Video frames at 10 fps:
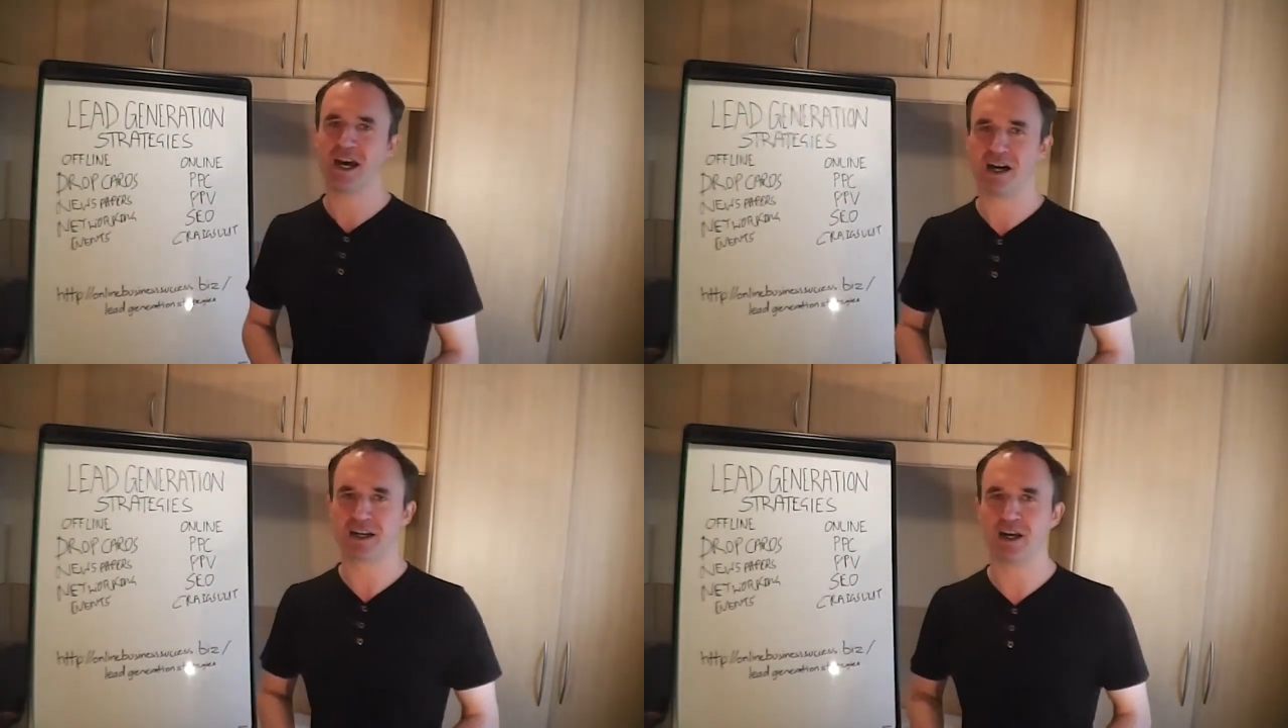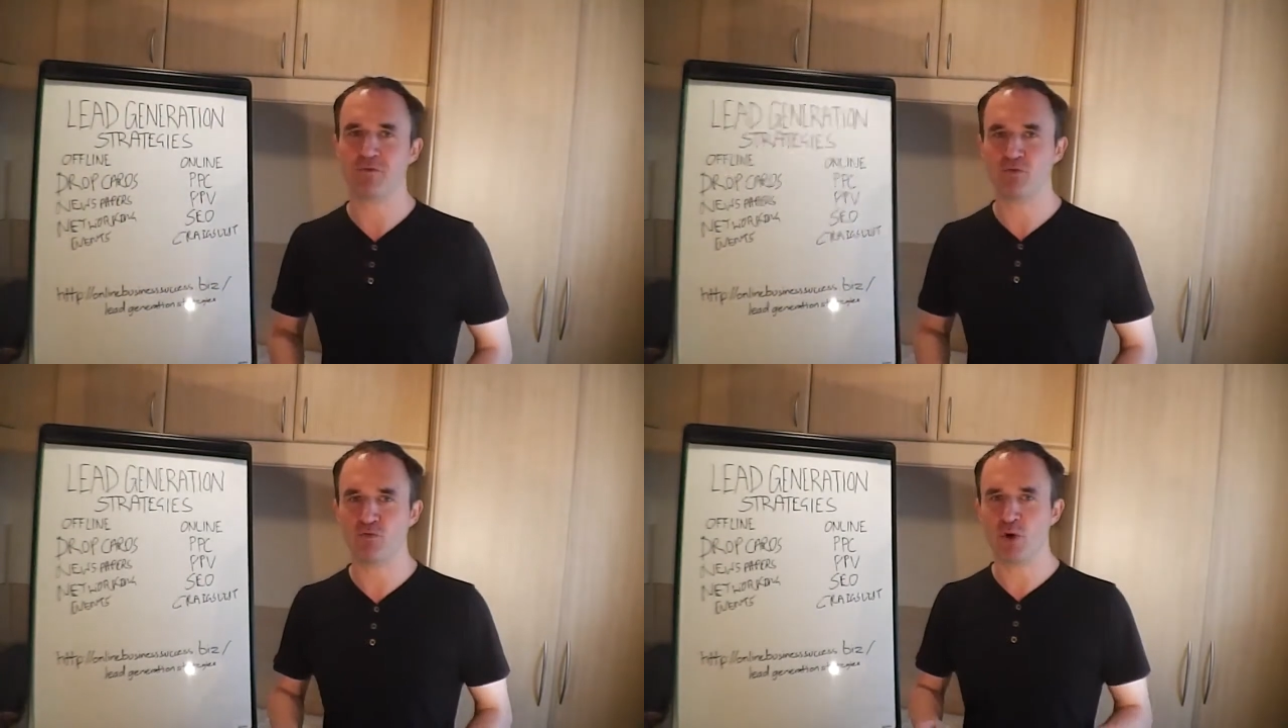Okay,
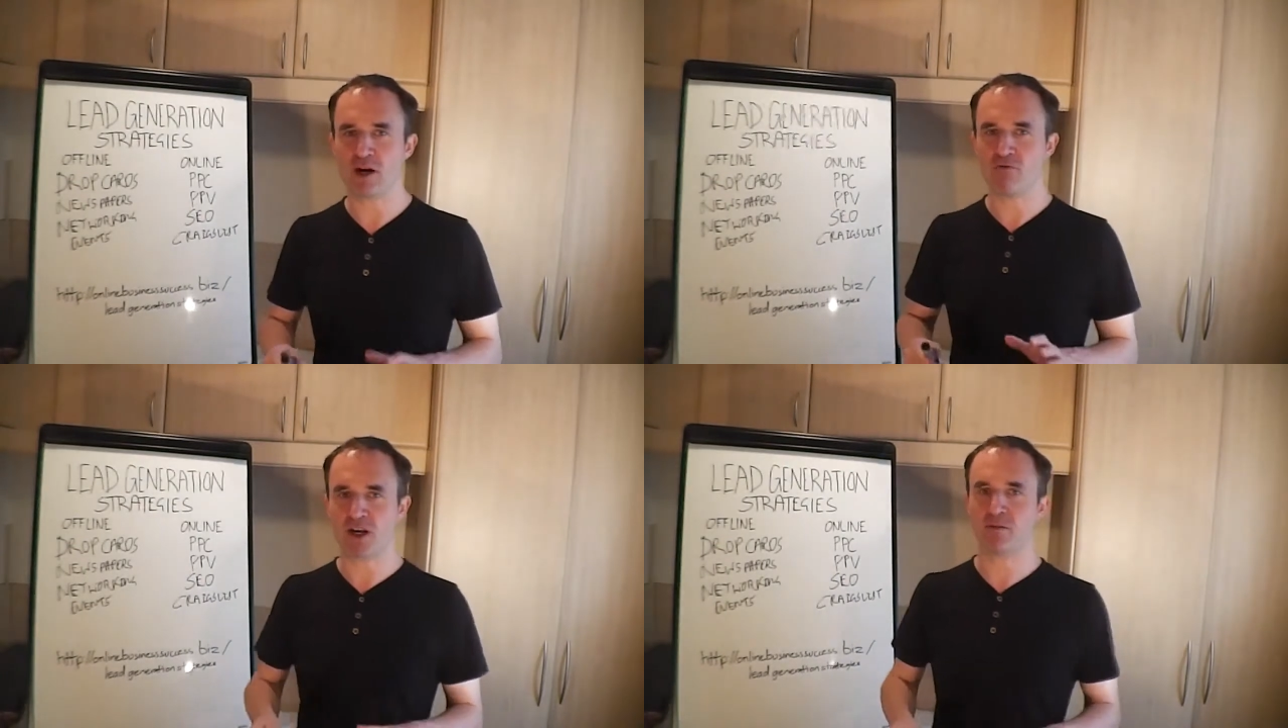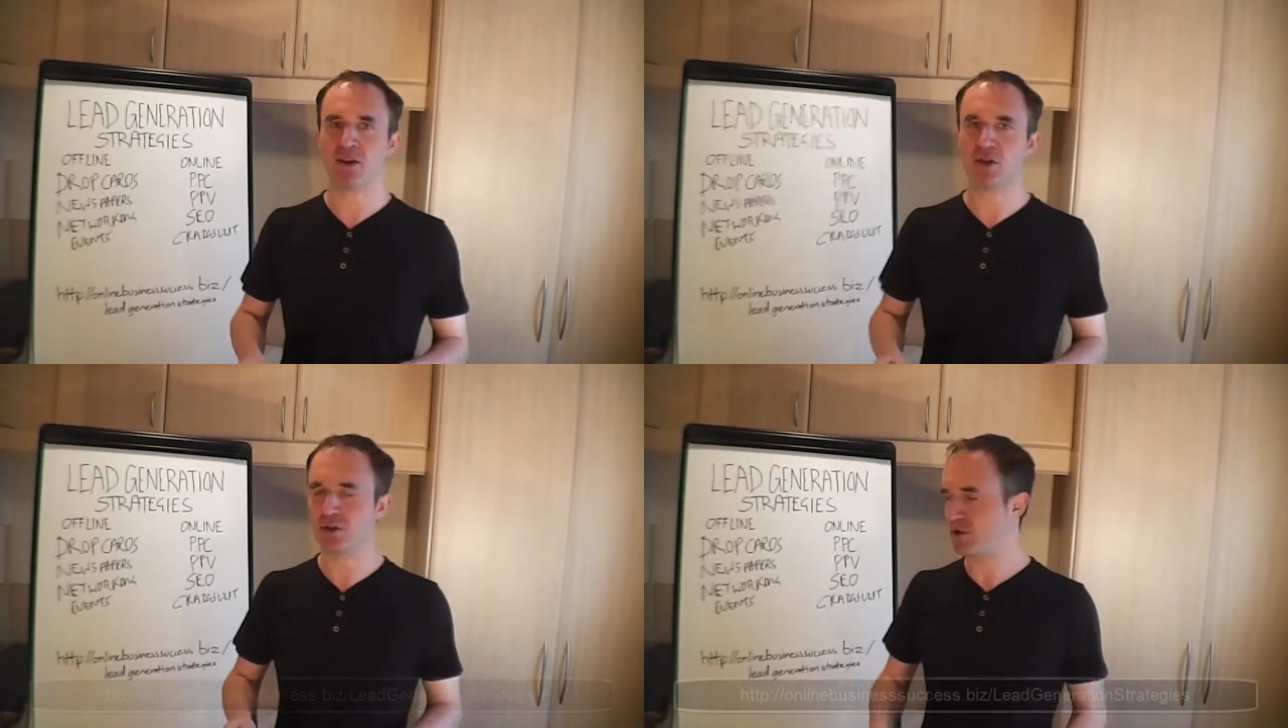what I
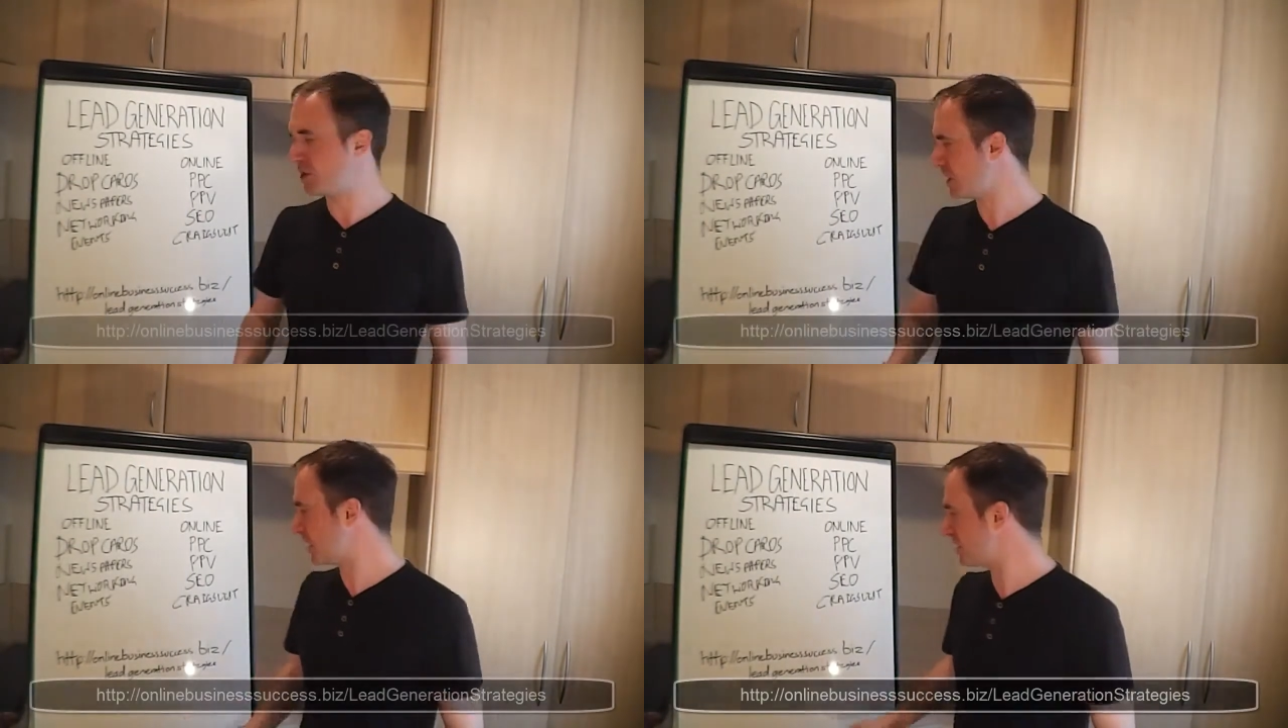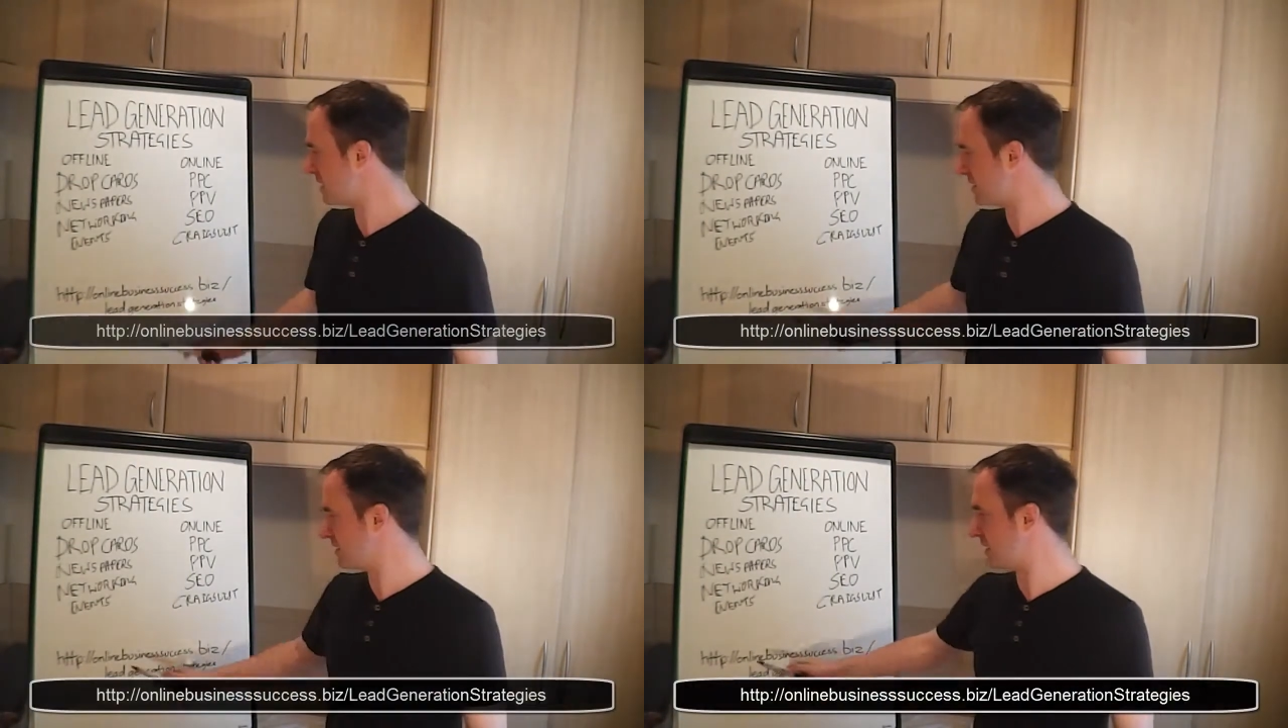recommend that you do is you're going to go
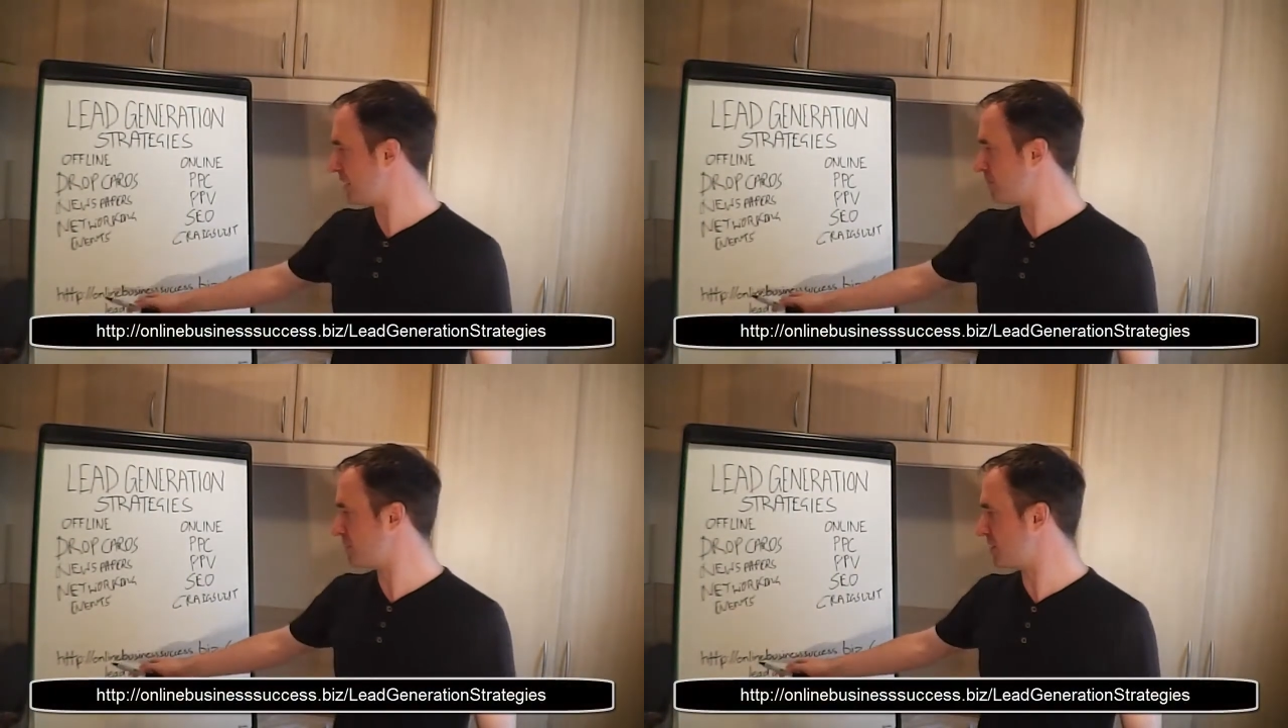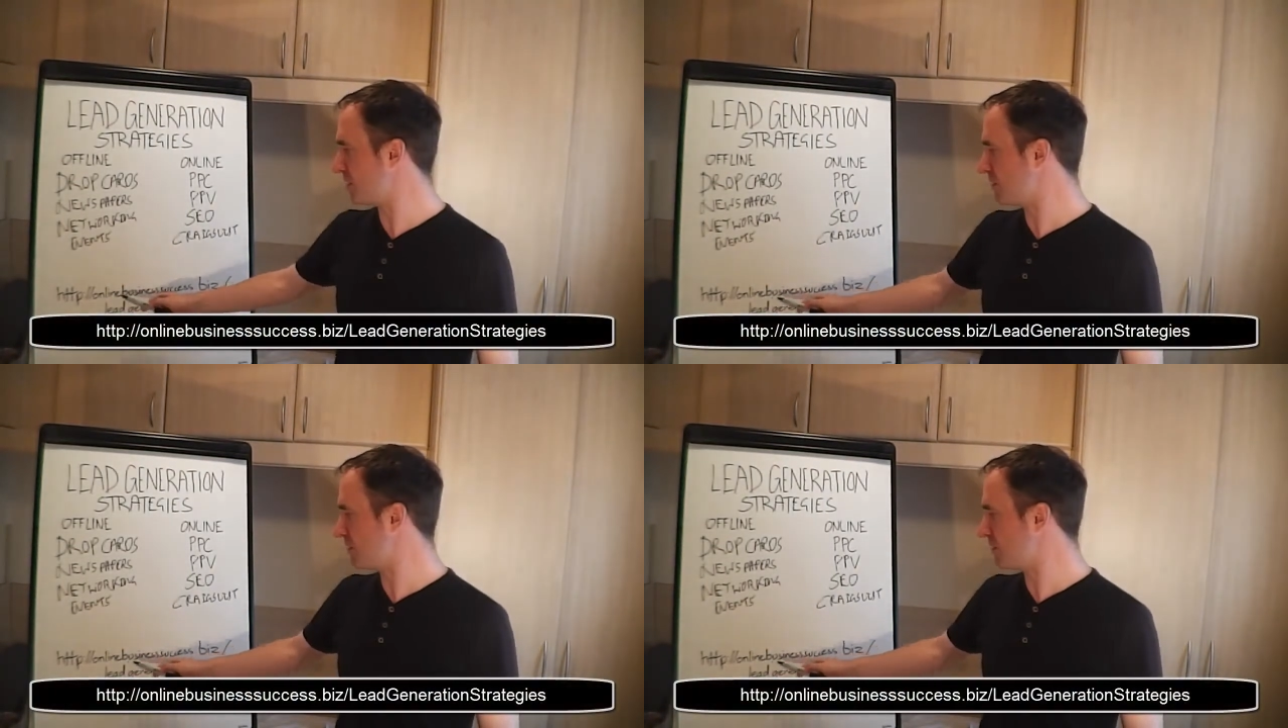to this link, which is